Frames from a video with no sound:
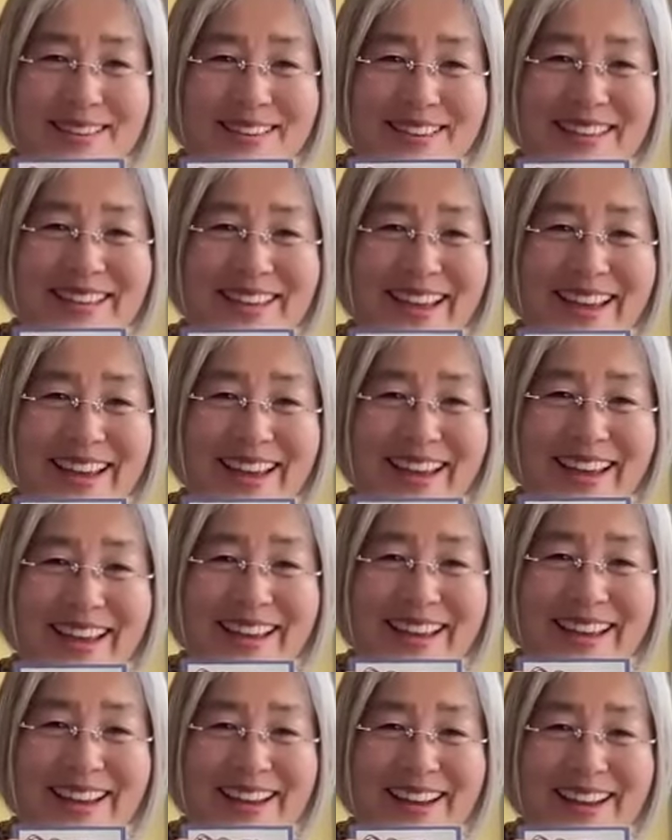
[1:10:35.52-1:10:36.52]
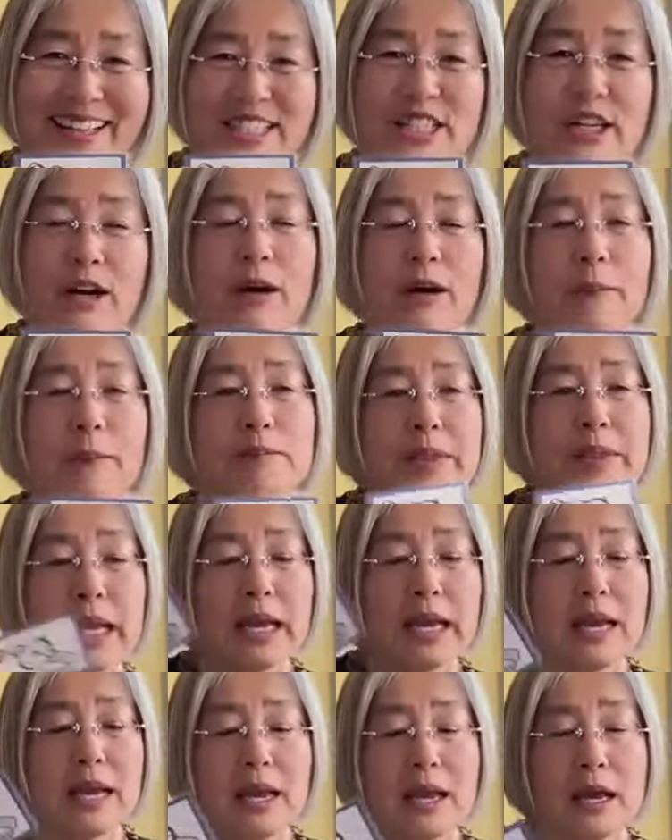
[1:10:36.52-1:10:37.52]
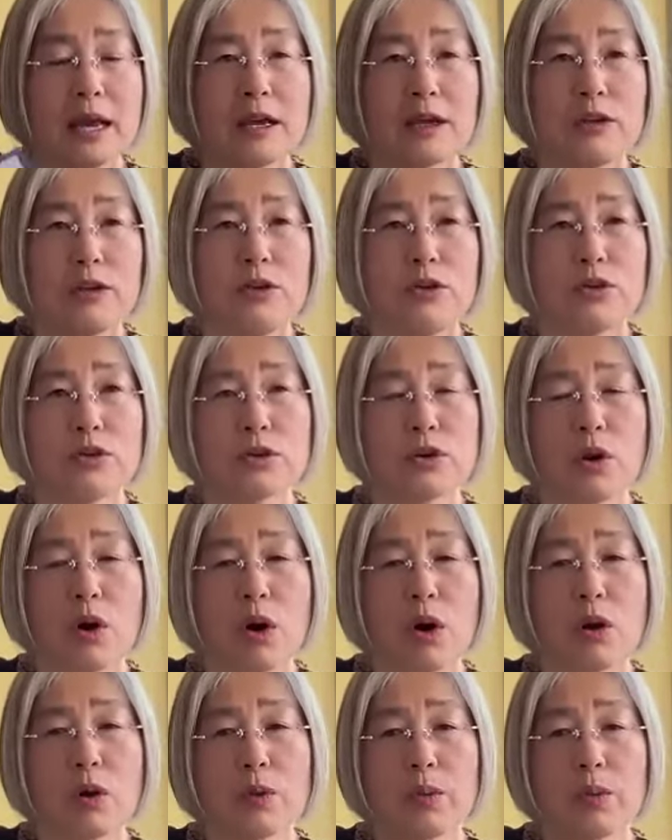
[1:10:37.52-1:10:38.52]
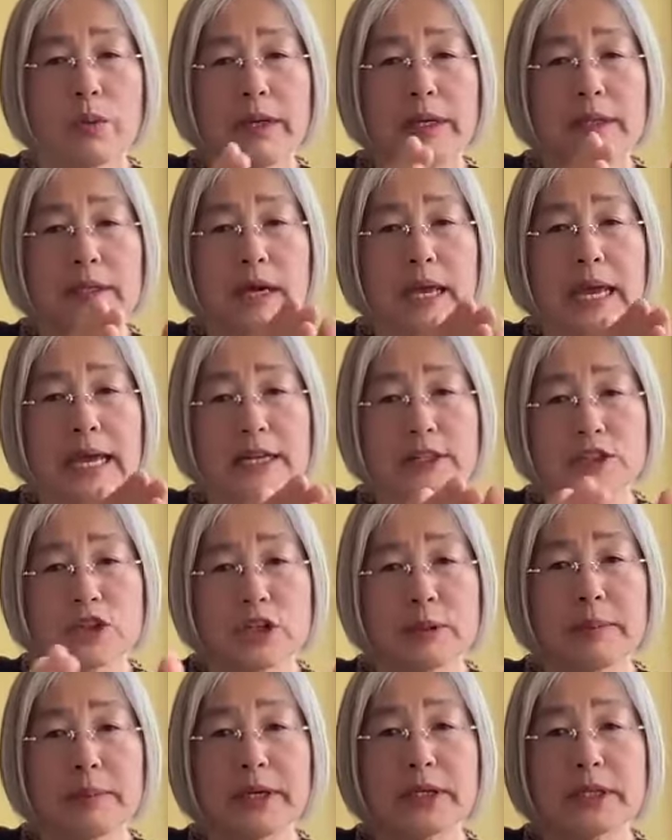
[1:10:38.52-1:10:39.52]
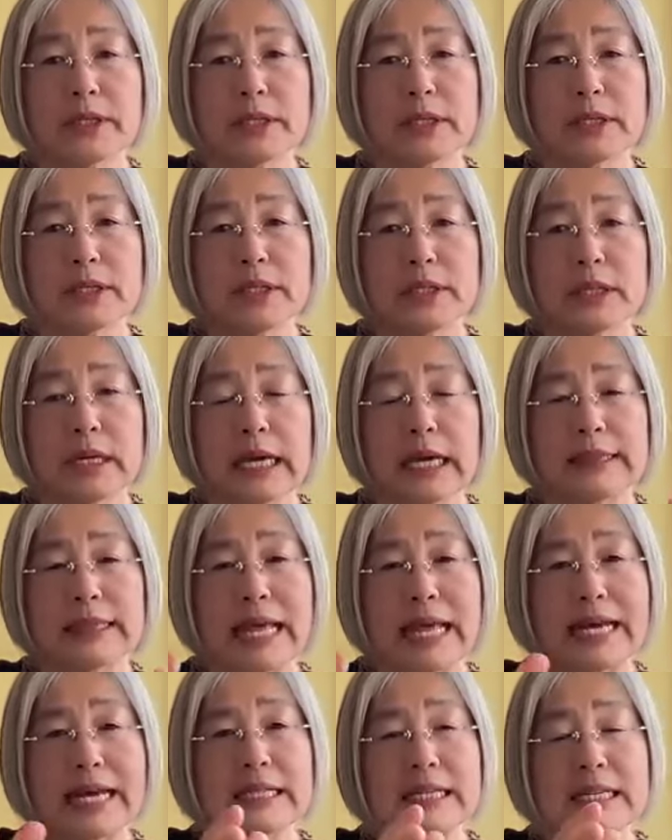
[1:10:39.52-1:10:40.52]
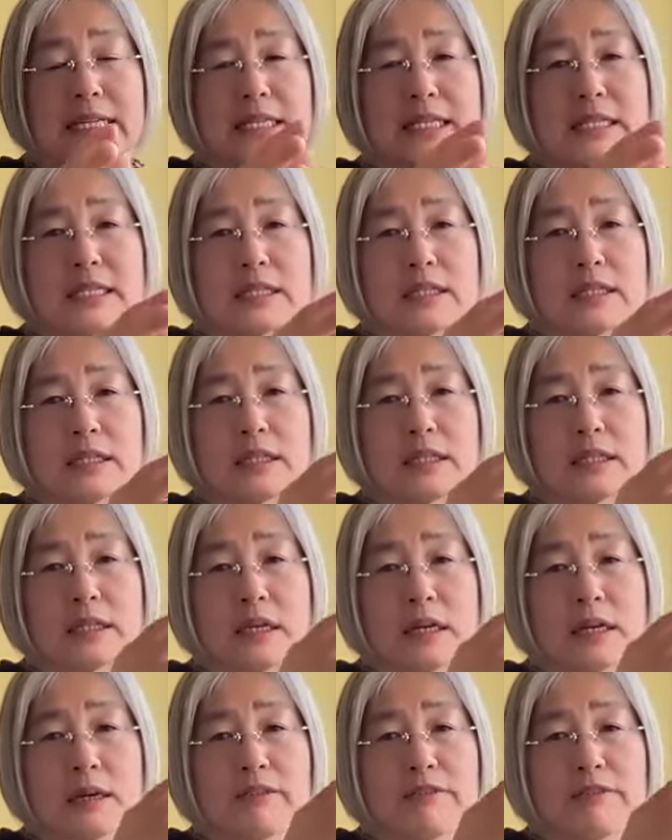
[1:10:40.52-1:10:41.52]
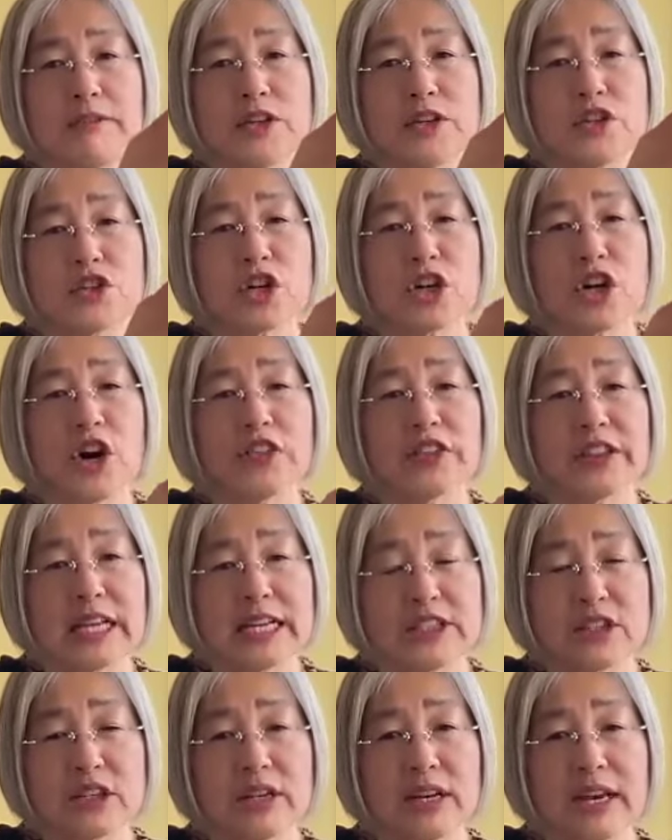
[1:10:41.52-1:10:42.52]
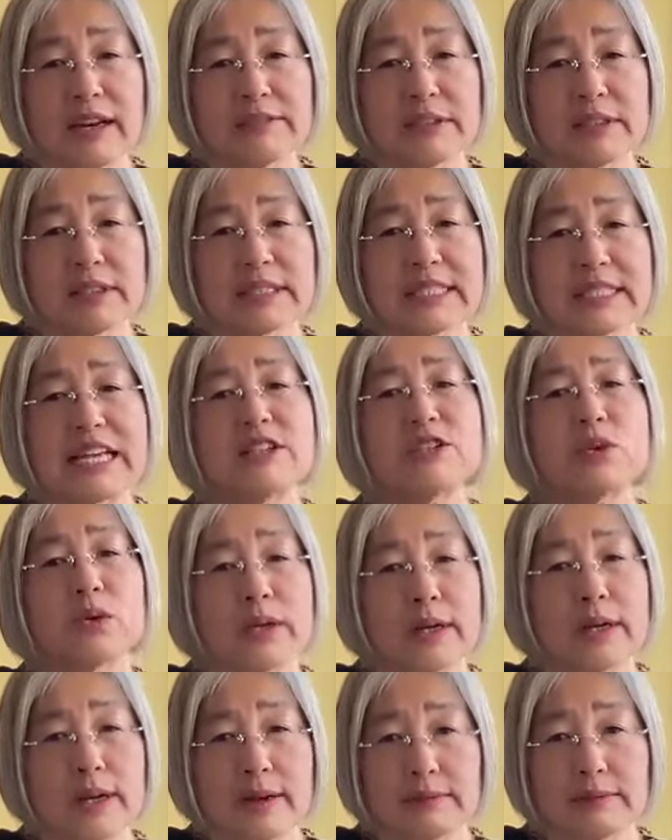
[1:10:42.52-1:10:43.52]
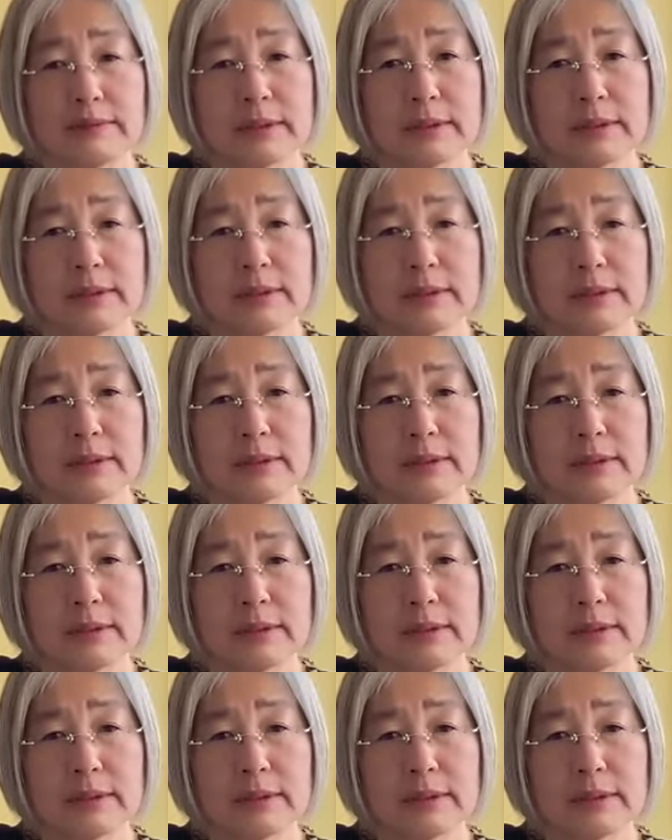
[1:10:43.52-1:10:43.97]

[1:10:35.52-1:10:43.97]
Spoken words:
Okay. So you go with attribute. That is visual attention level, sensory level.